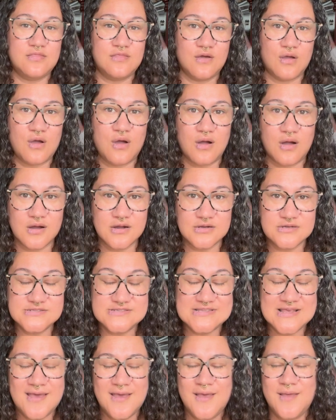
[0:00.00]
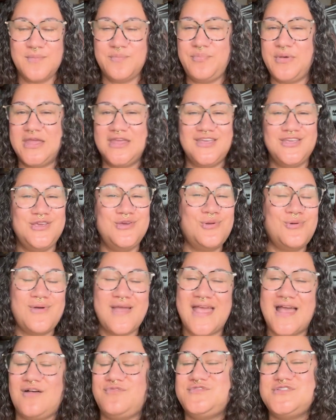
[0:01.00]
the cards. But you don't
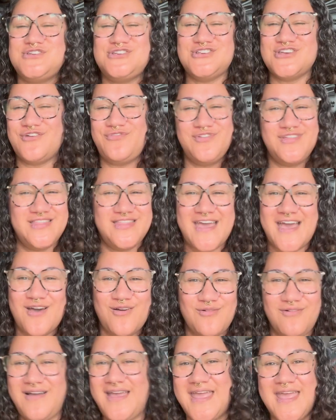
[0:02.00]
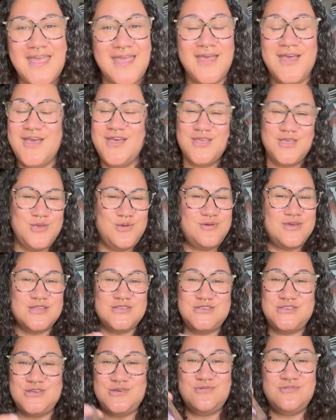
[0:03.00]
have to shuffle that way. You
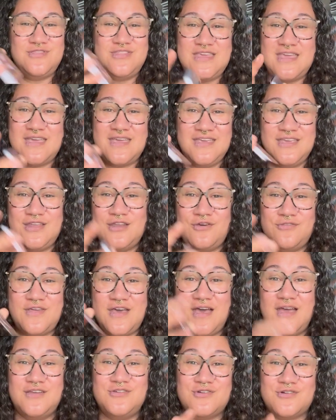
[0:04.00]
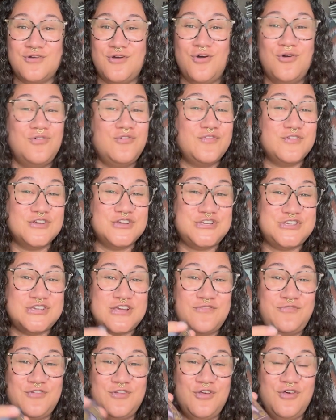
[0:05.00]
can do the, you know, the under over
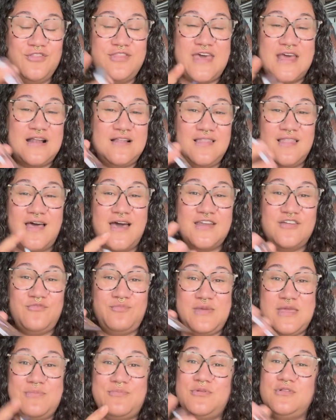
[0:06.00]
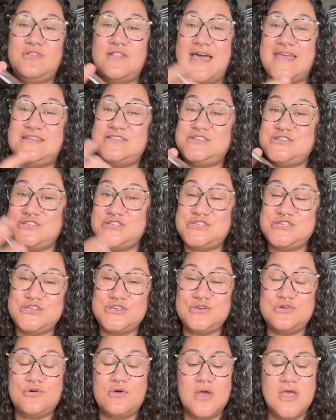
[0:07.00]
shuffle that a lot of people like to
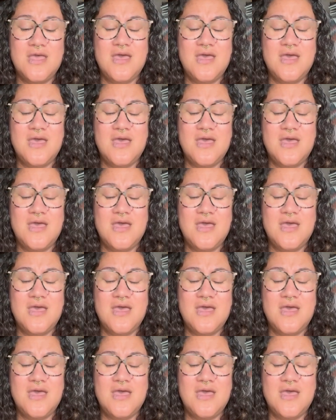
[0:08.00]
do.